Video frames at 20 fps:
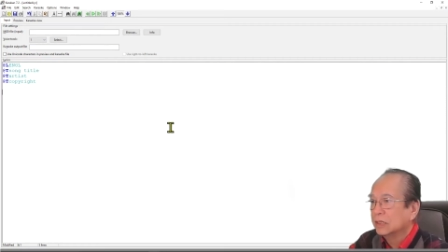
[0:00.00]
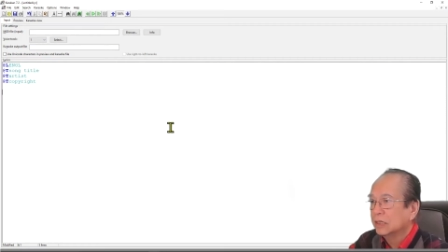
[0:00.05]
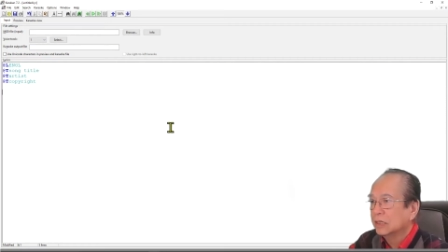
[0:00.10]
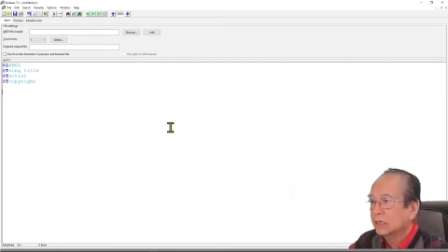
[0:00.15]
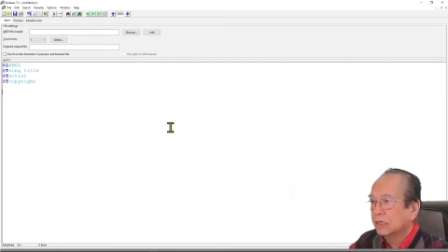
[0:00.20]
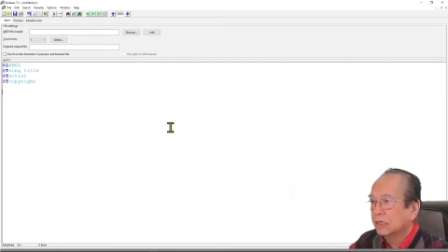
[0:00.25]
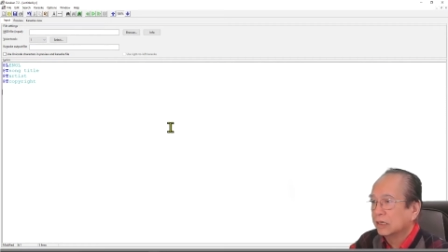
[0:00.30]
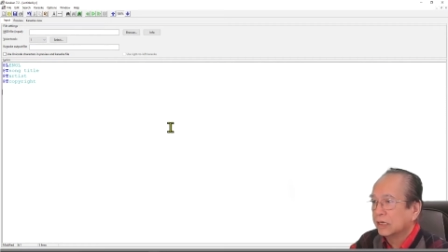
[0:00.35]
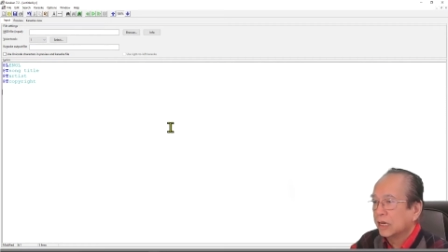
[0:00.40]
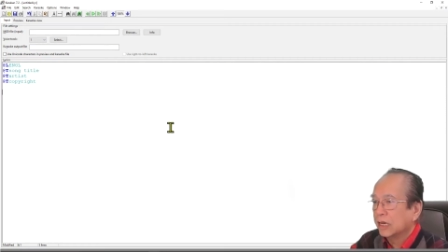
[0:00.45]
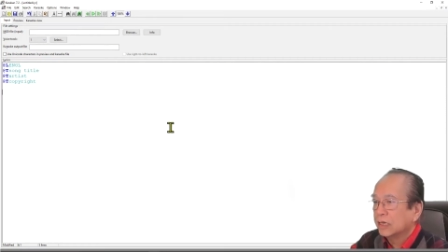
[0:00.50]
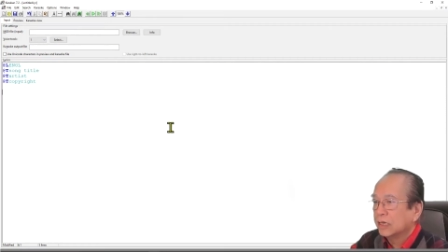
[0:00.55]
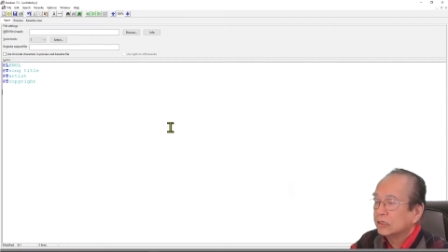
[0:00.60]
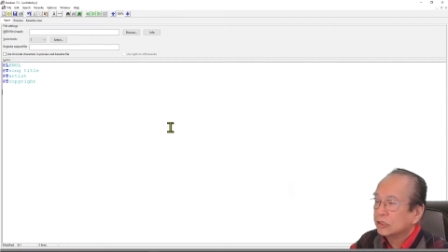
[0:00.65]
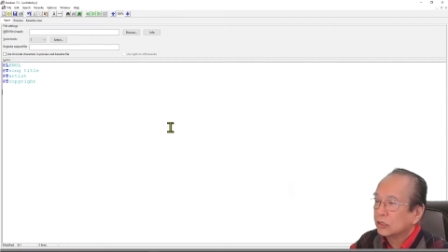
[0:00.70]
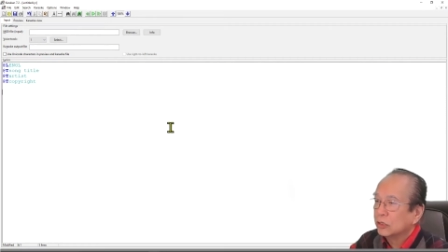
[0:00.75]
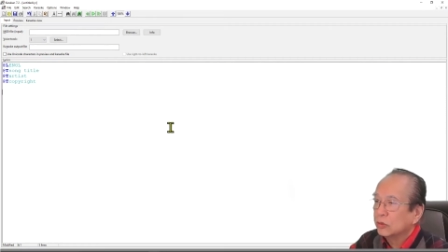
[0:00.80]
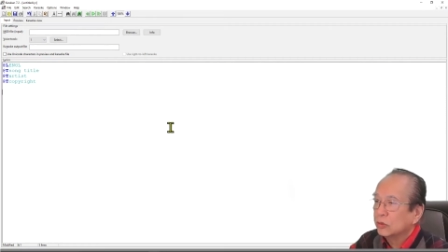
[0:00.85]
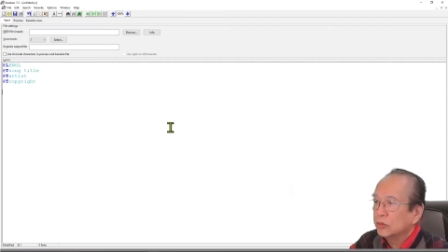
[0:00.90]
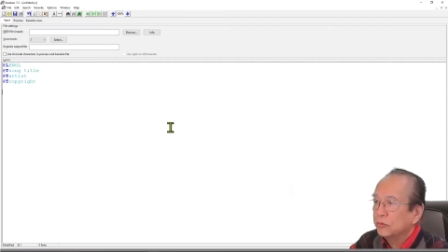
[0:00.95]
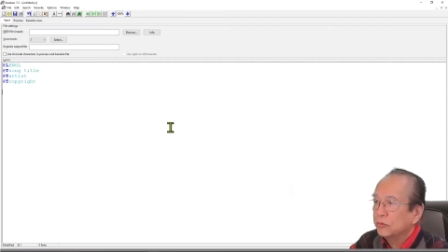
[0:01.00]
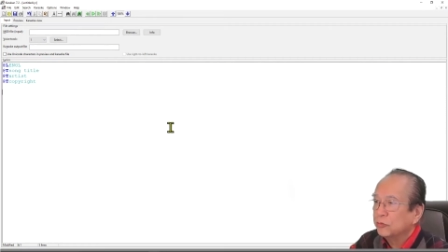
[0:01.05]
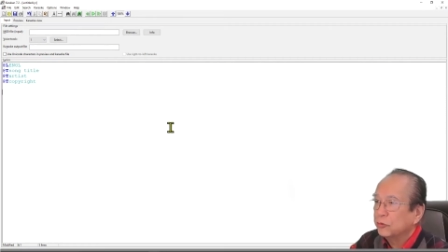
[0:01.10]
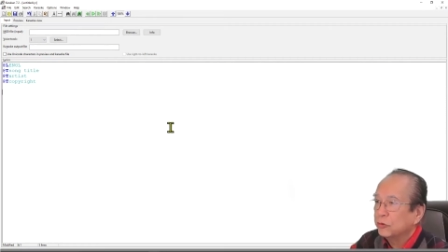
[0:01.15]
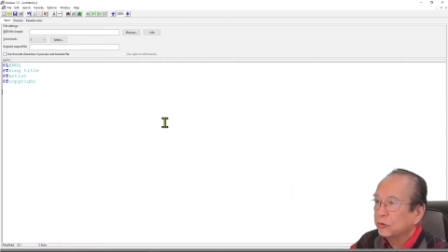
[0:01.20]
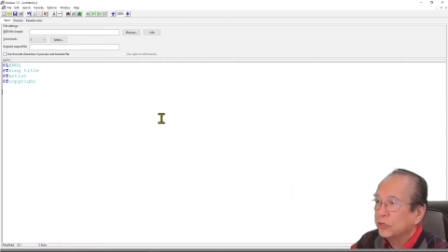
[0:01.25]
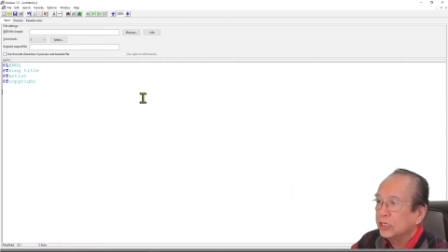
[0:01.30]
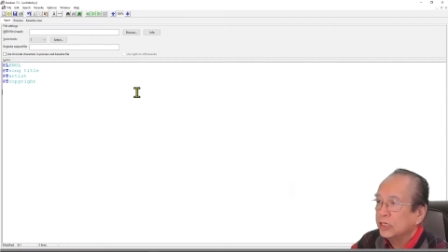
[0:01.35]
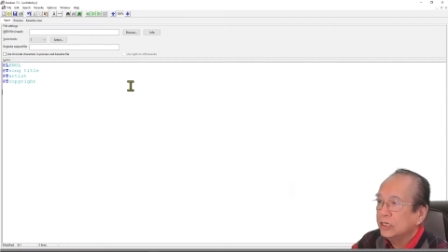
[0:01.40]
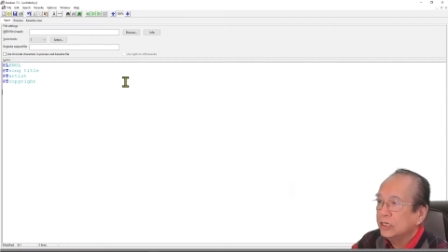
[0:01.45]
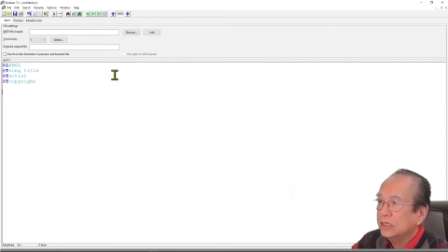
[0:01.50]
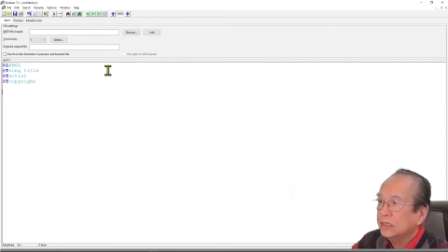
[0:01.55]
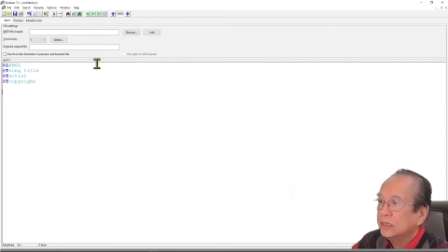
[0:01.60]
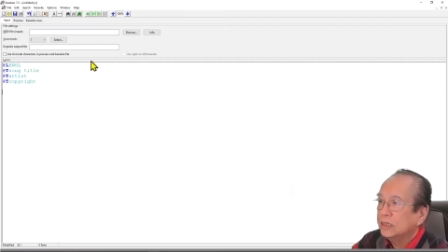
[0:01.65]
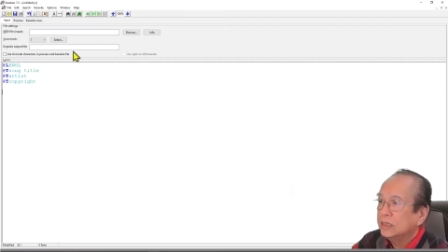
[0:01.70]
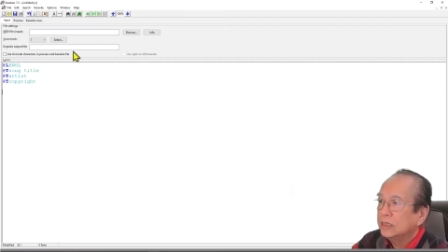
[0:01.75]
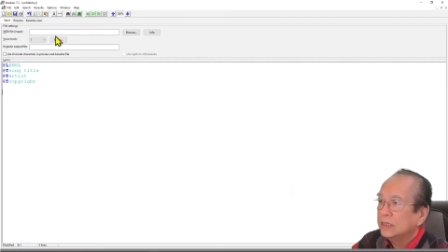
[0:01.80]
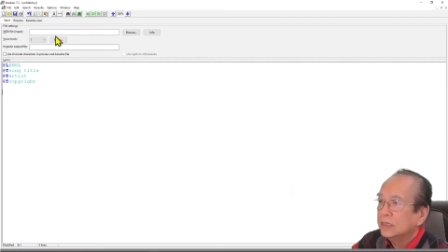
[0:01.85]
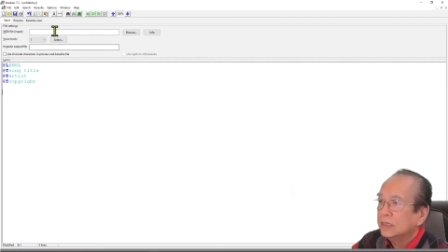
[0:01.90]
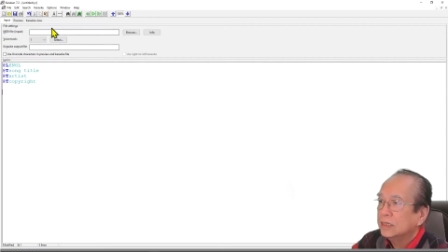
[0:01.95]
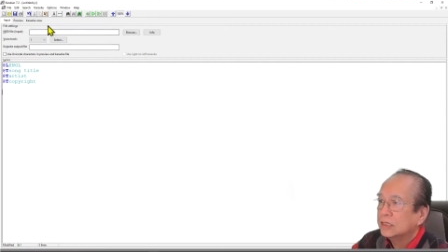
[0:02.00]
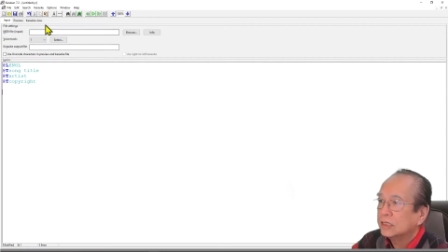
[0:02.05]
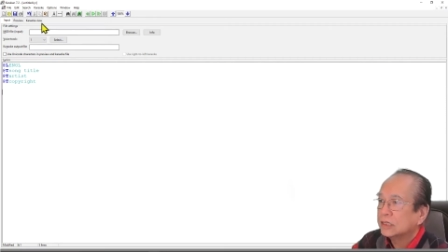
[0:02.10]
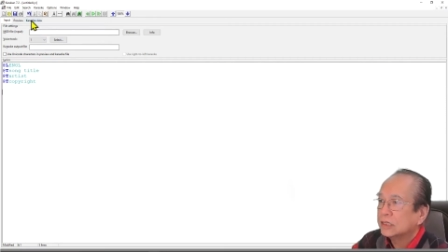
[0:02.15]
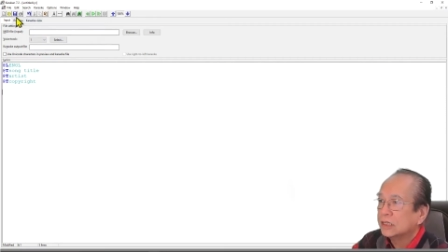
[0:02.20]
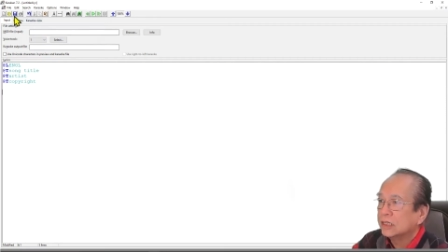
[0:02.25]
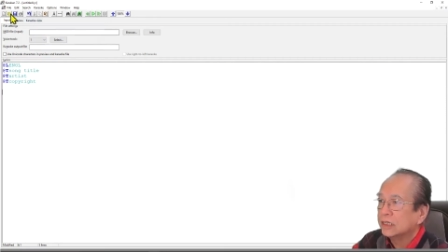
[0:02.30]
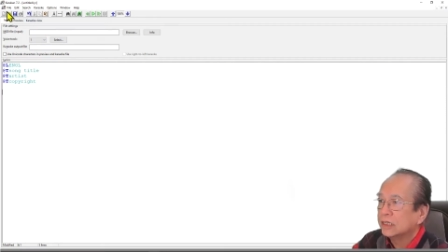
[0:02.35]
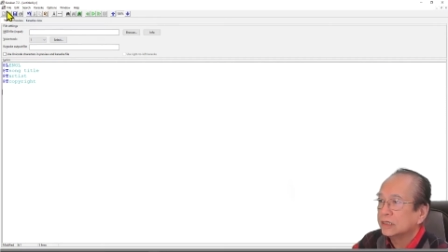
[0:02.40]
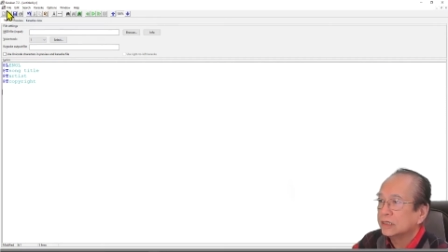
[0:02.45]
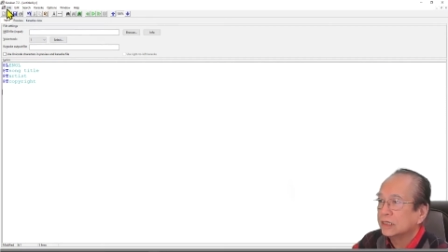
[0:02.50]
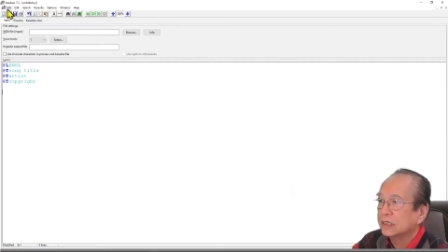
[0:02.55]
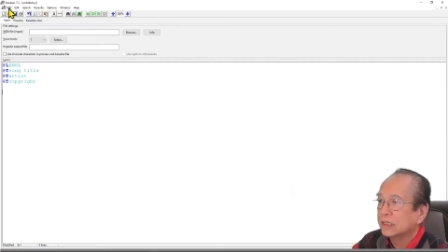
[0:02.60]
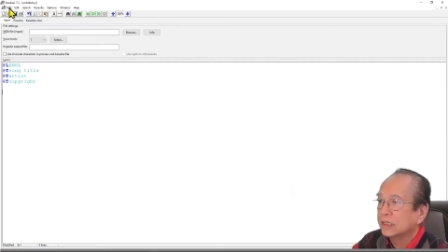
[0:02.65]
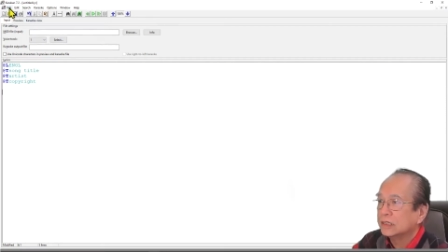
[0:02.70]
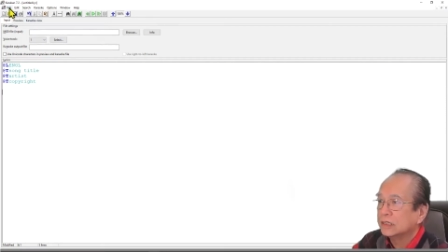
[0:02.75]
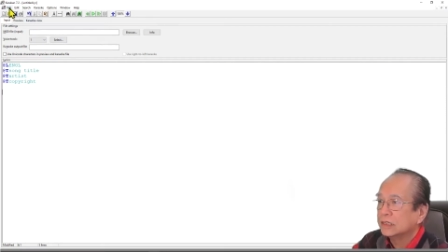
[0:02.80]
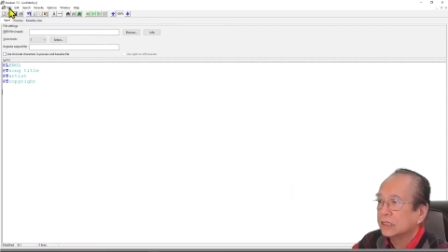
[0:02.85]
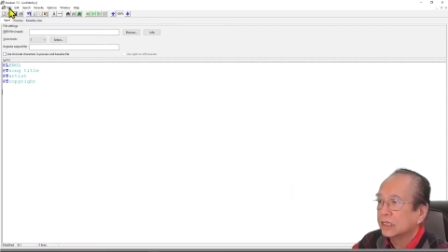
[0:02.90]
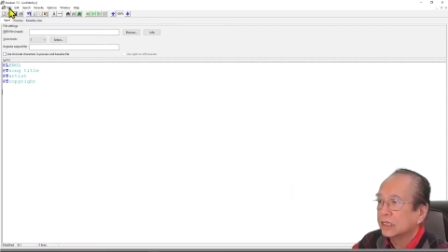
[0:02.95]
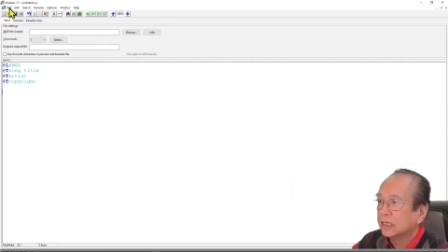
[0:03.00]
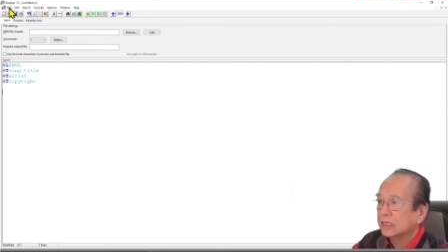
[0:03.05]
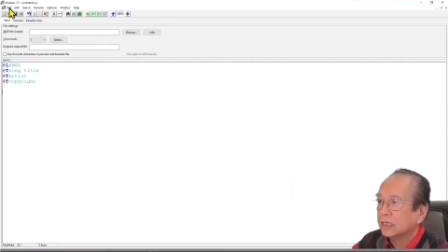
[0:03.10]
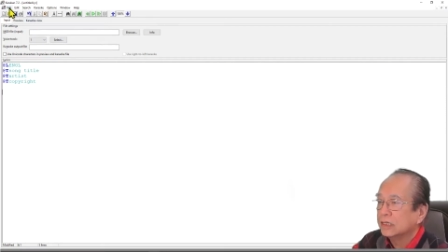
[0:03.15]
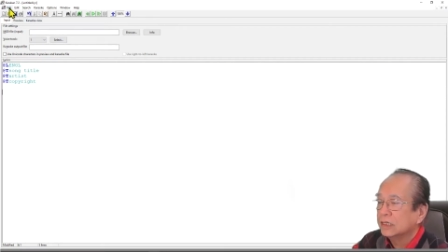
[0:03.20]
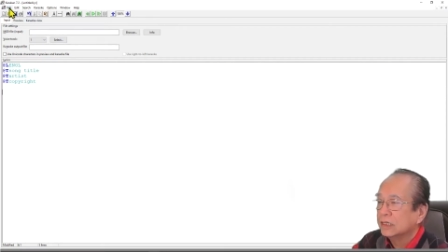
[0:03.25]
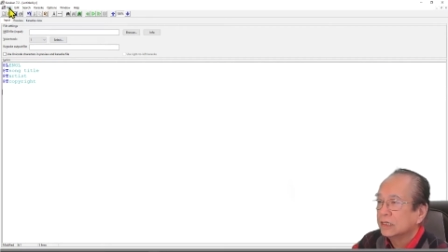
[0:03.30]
Okay, so if we start, let's say